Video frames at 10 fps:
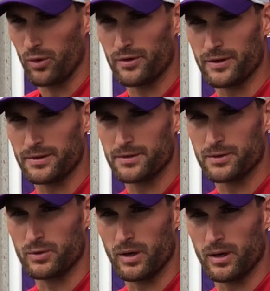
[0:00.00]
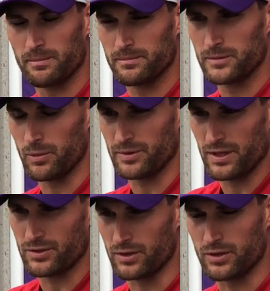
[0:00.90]
worth it to
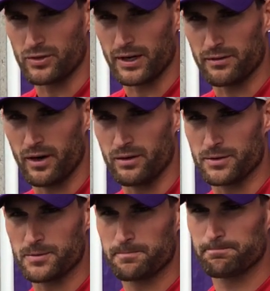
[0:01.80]
potentially contract the virus.